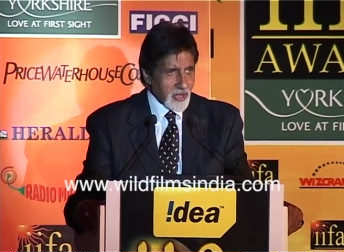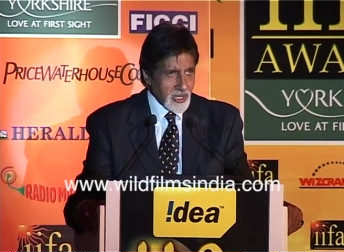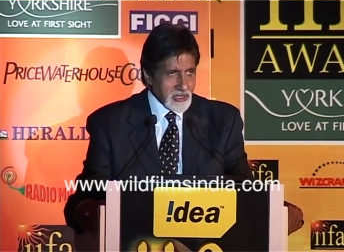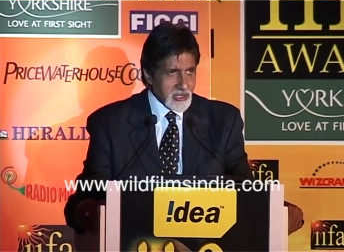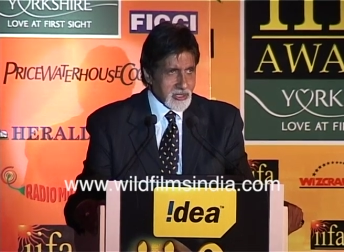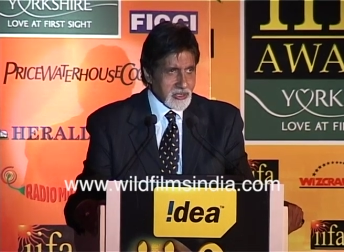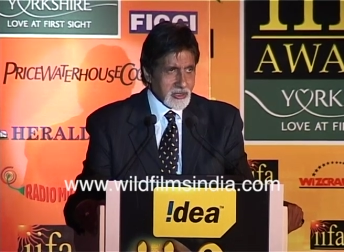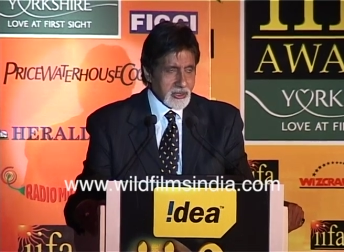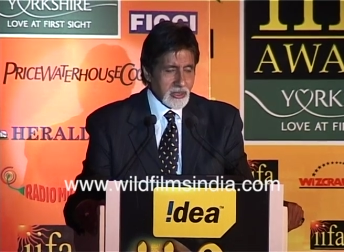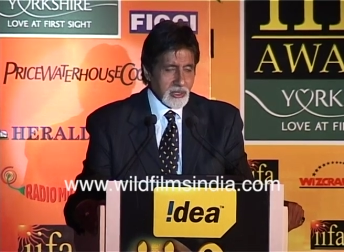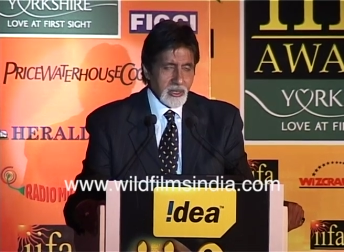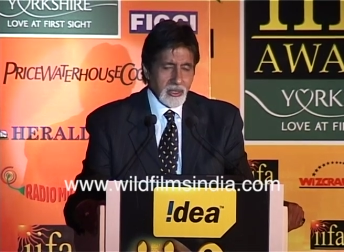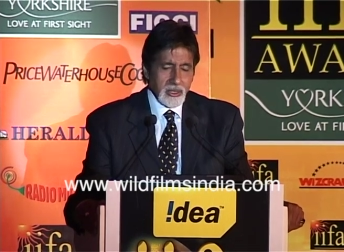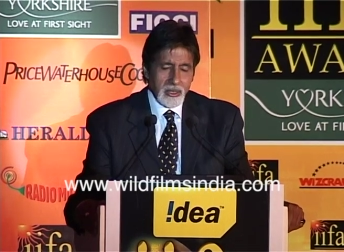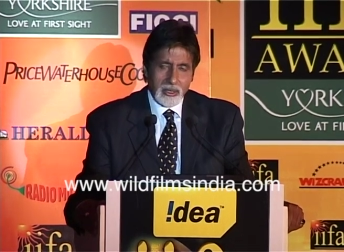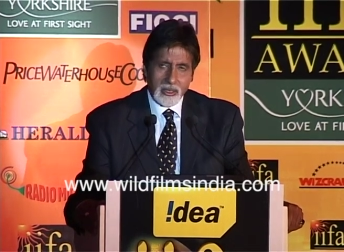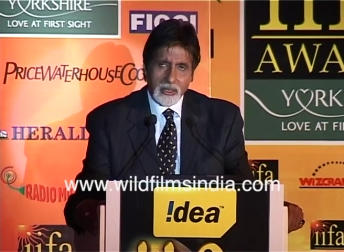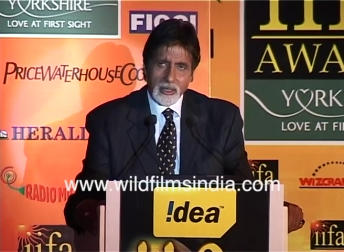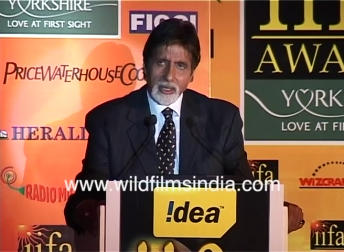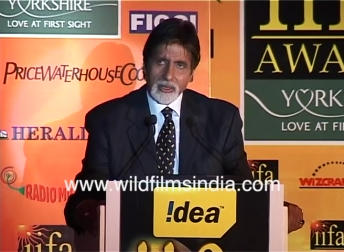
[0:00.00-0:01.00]
face
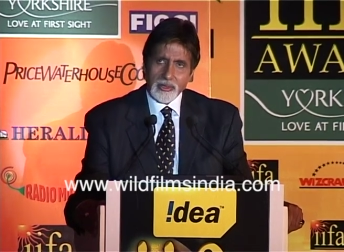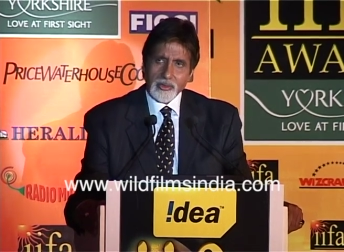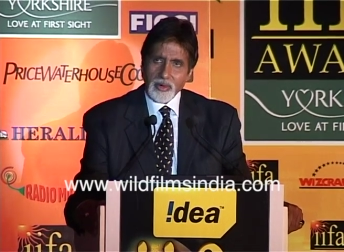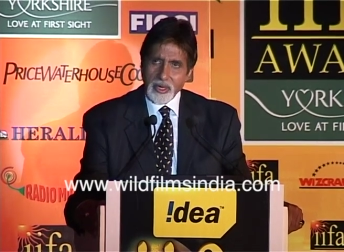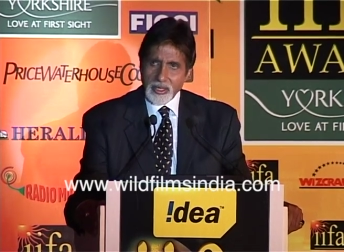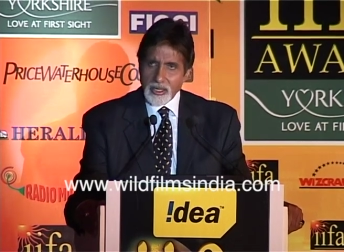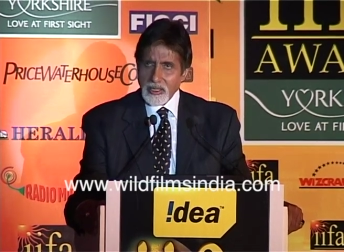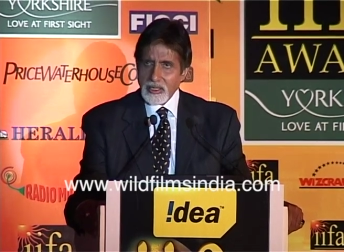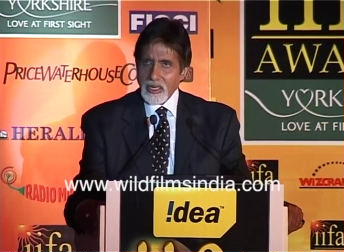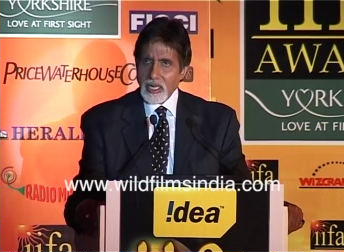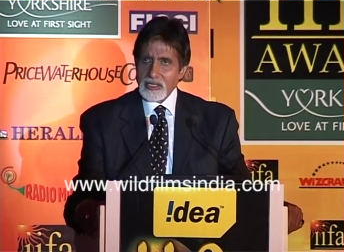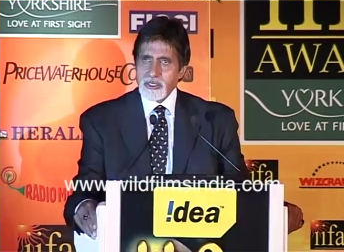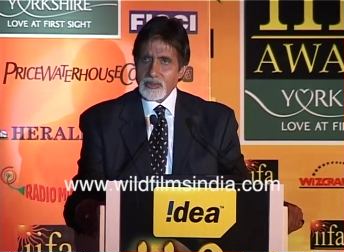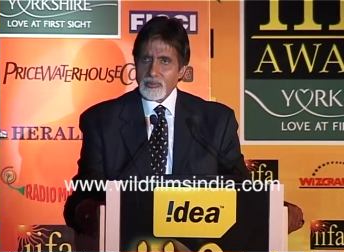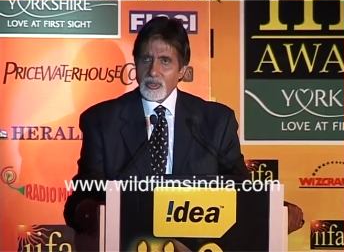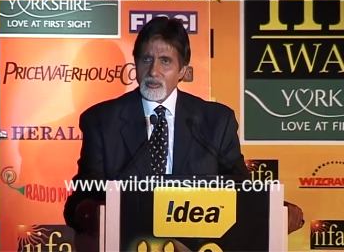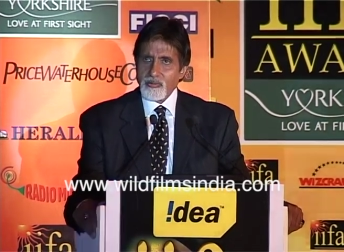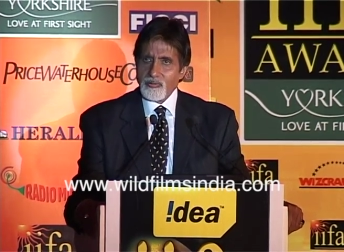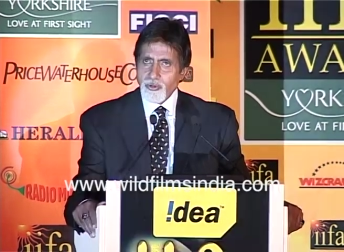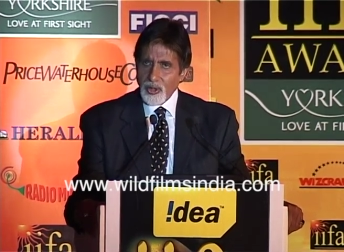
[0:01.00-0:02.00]
and a
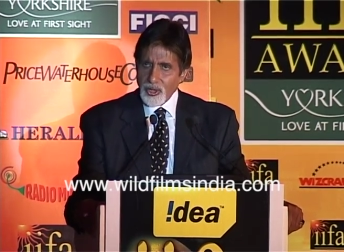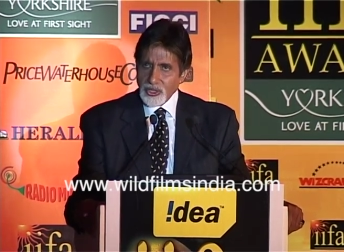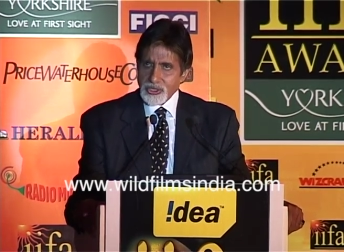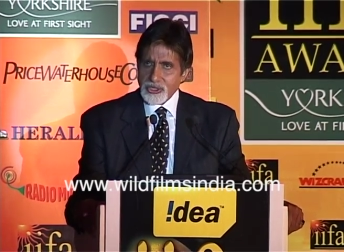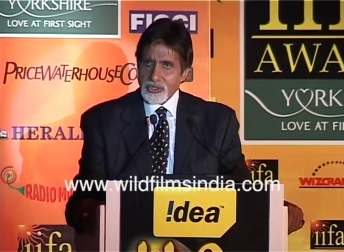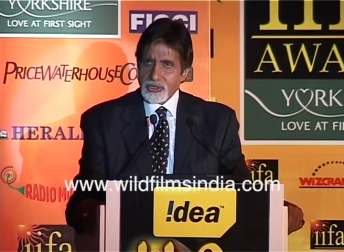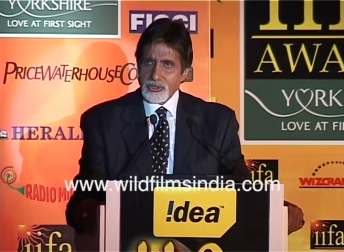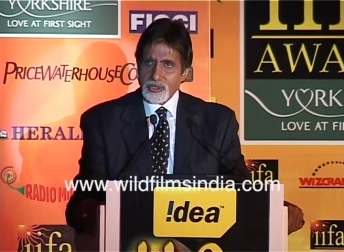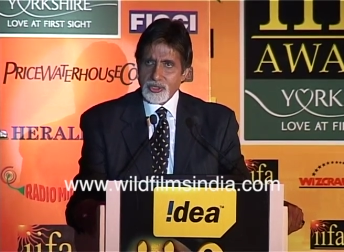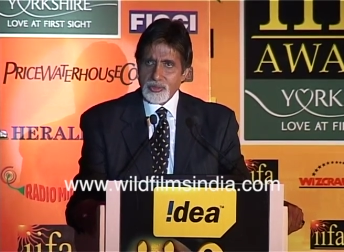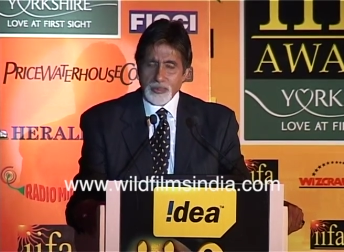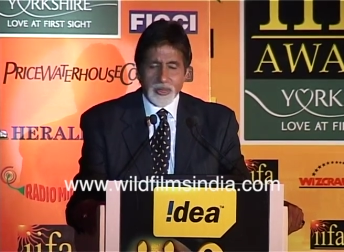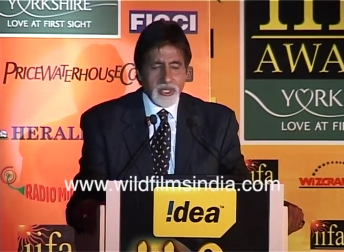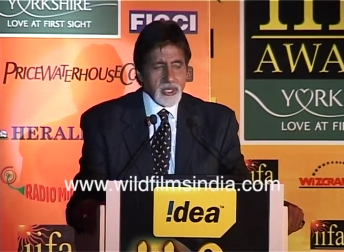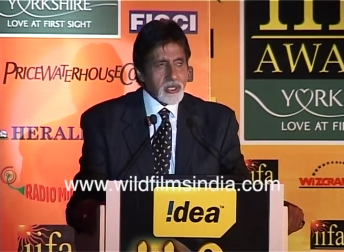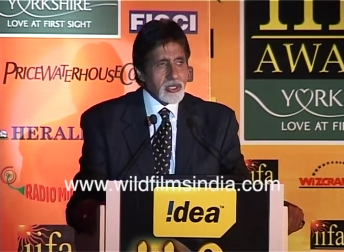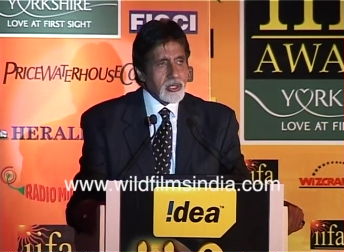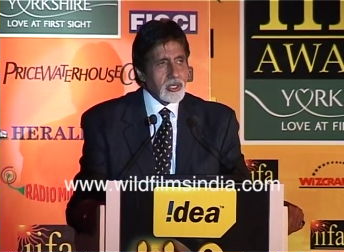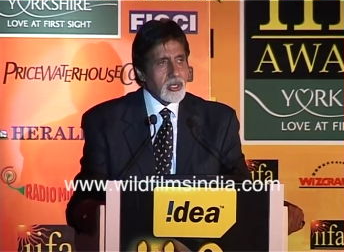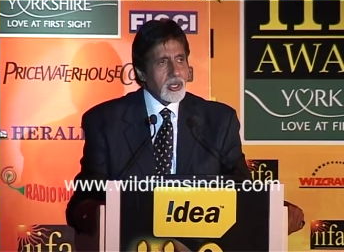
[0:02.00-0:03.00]
recognizable voice to speak